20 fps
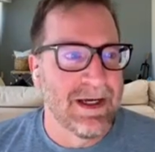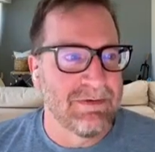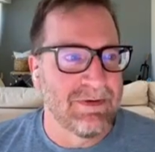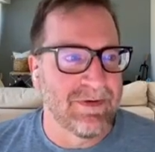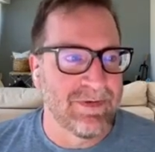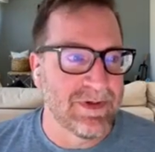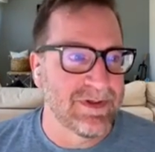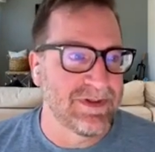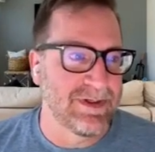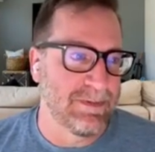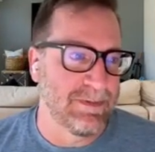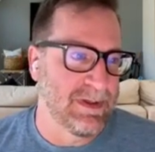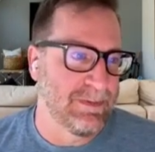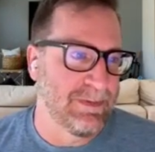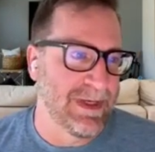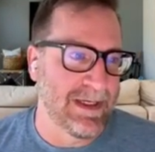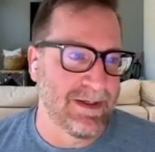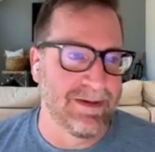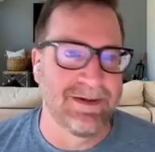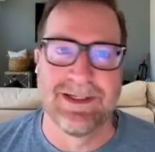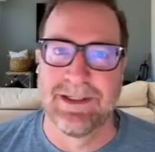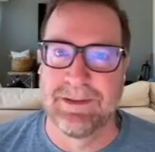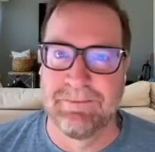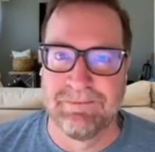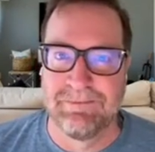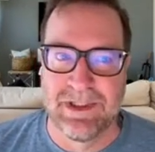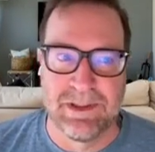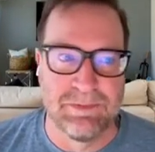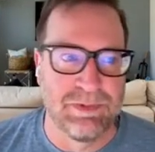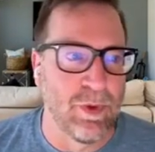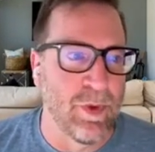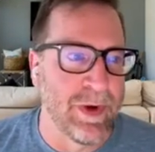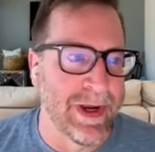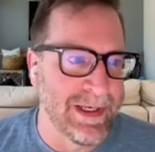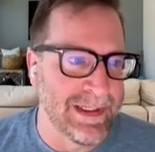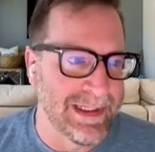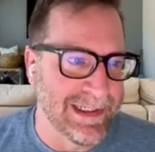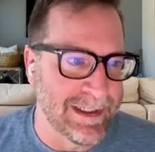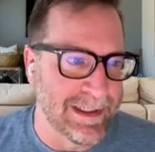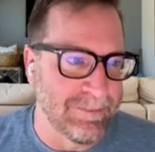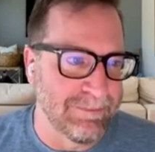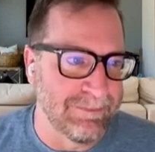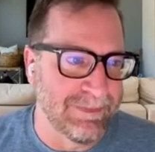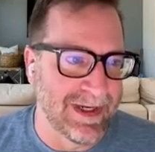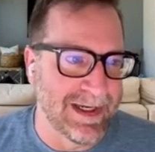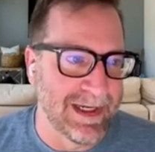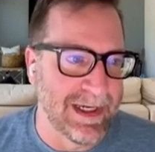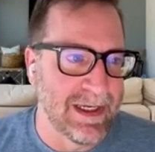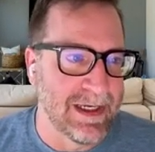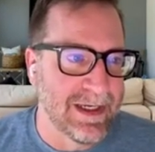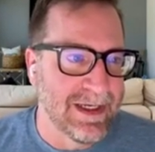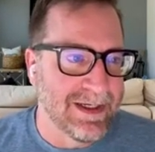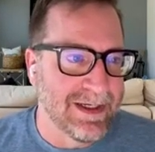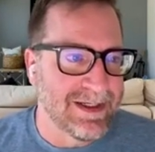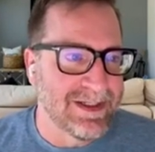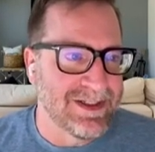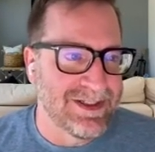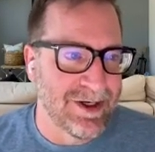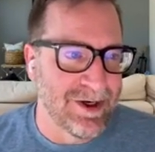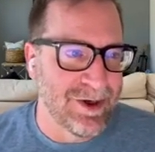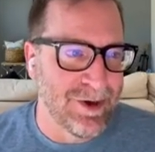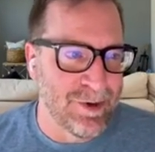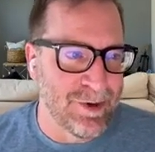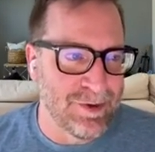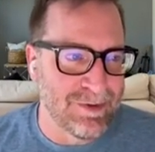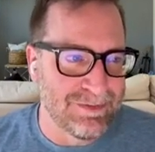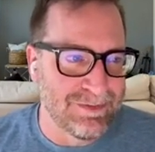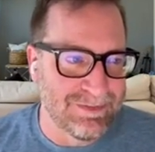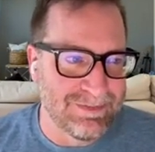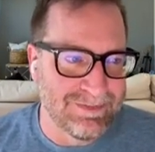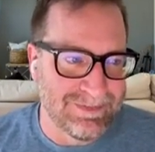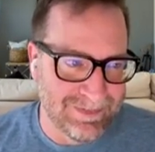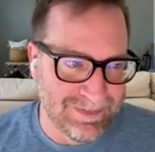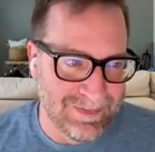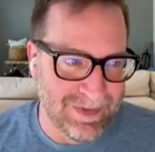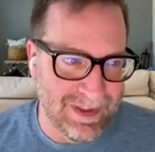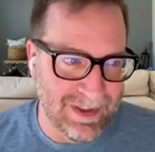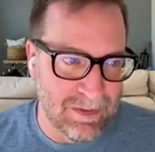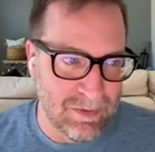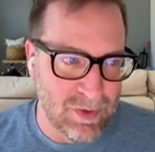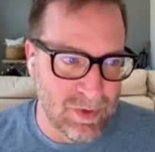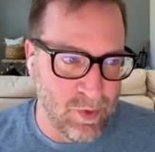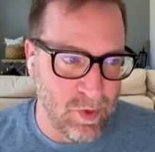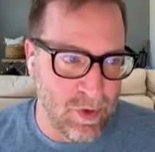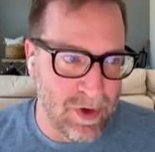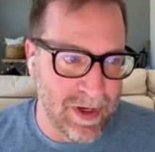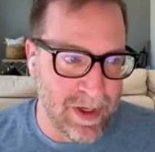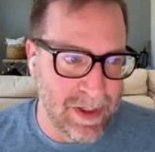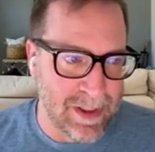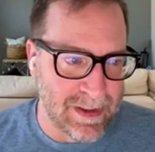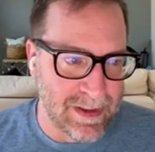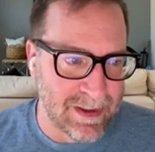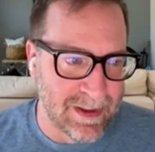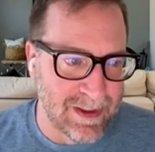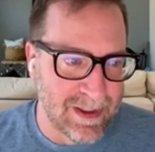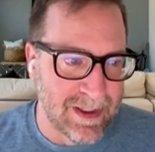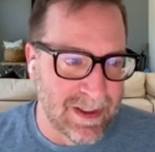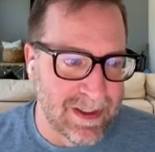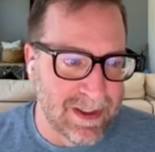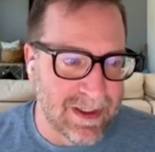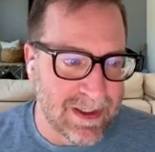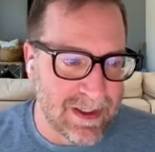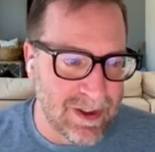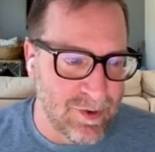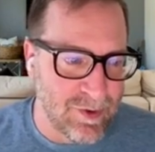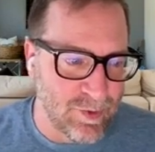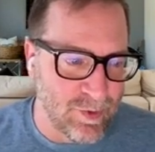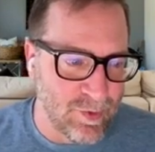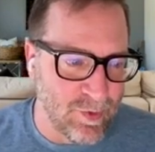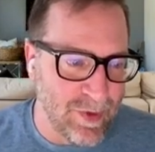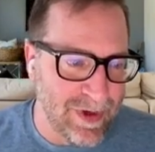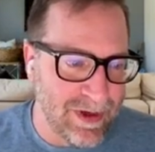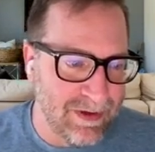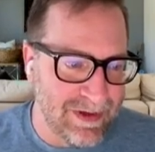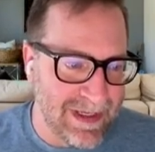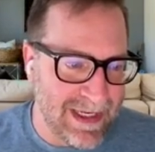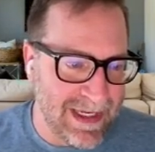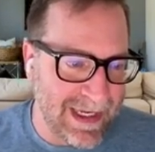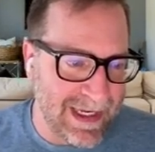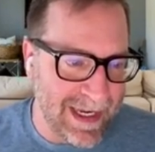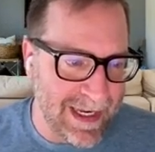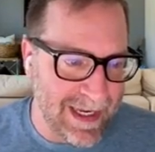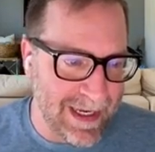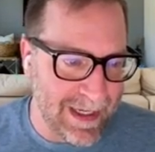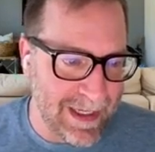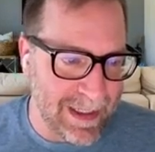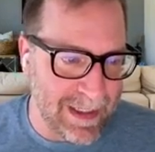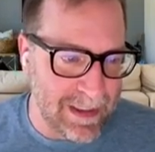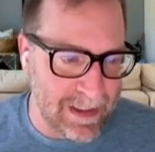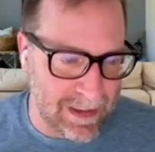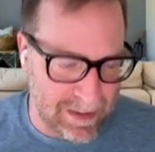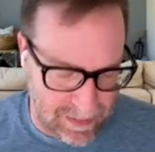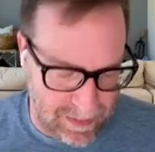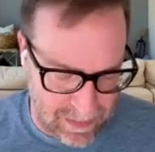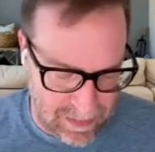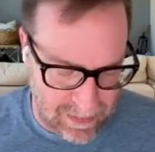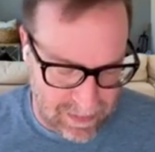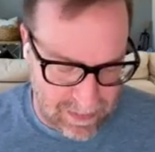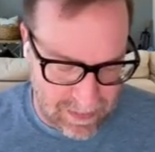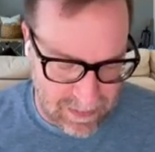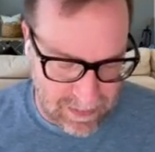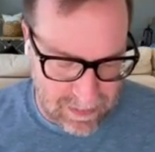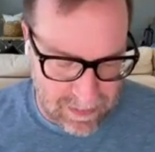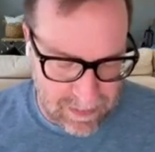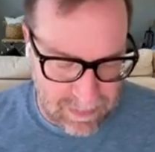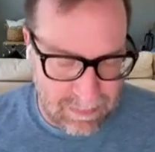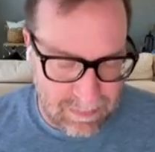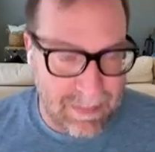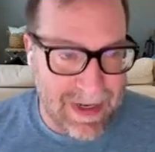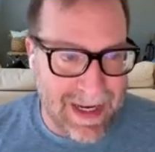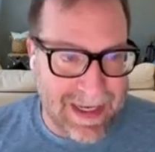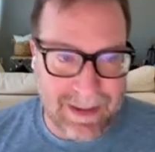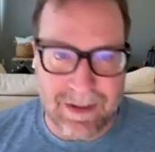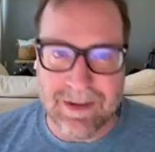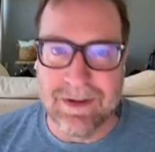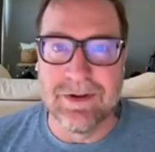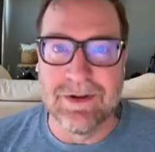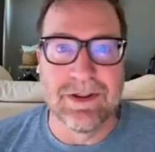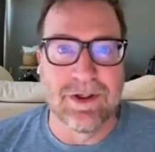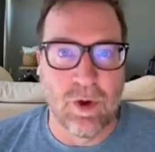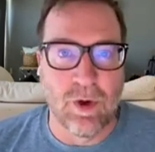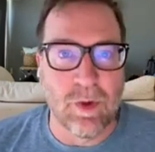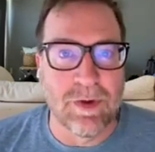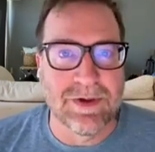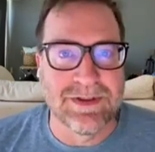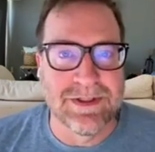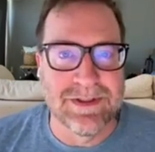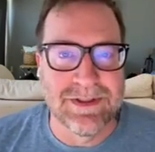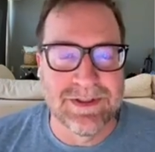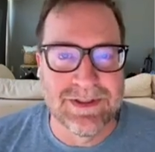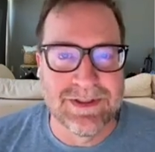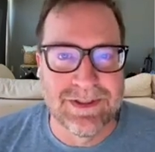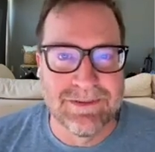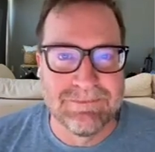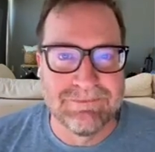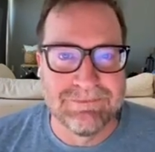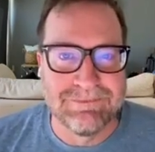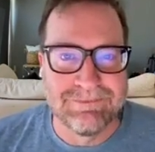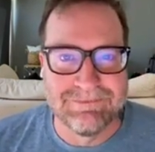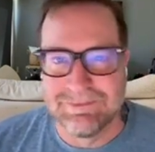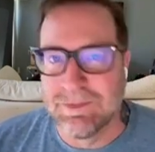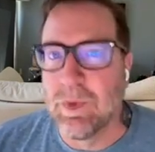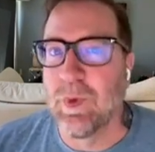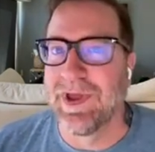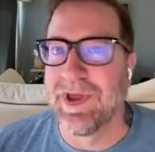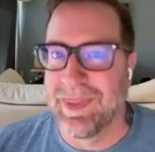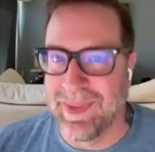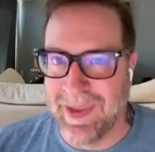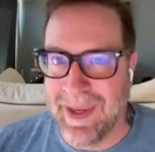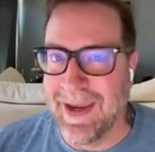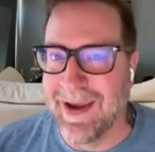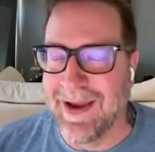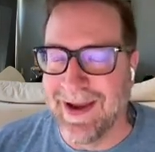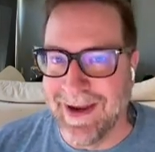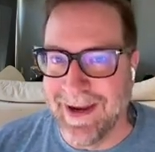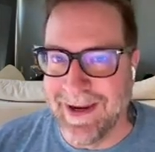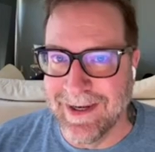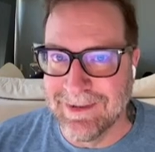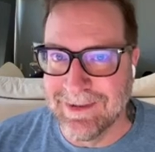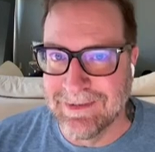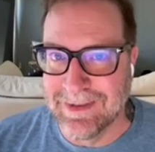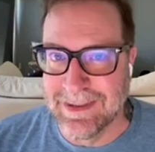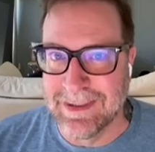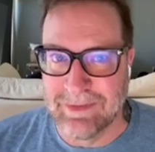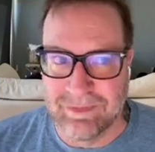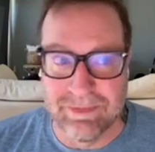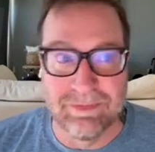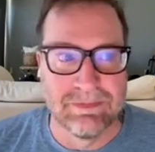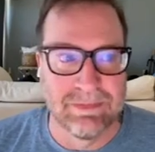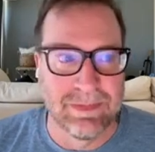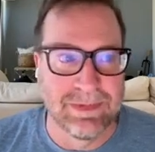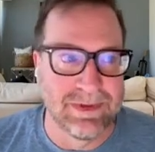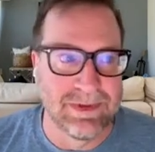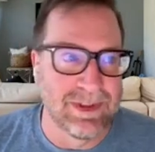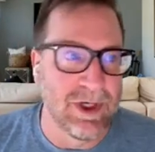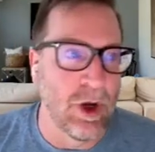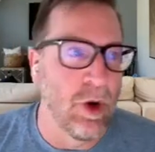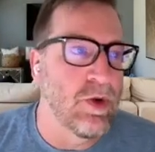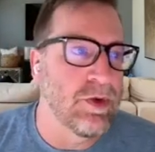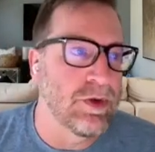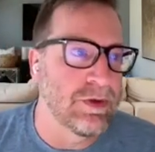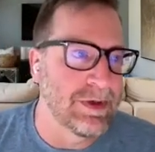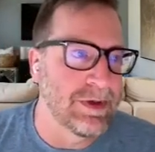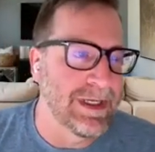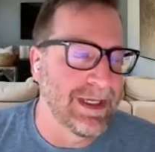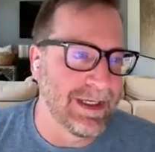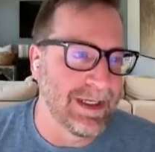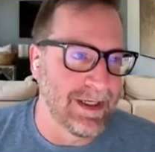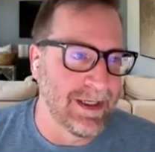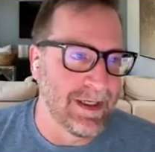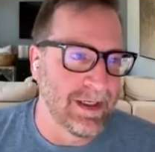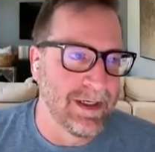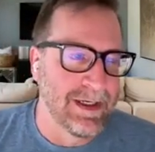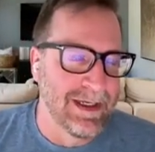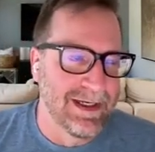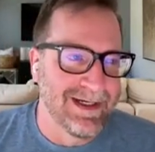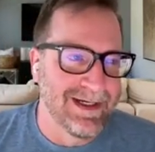But first, let me make like the point here, okay? So number one, you really can make good courses with AI, like totally can.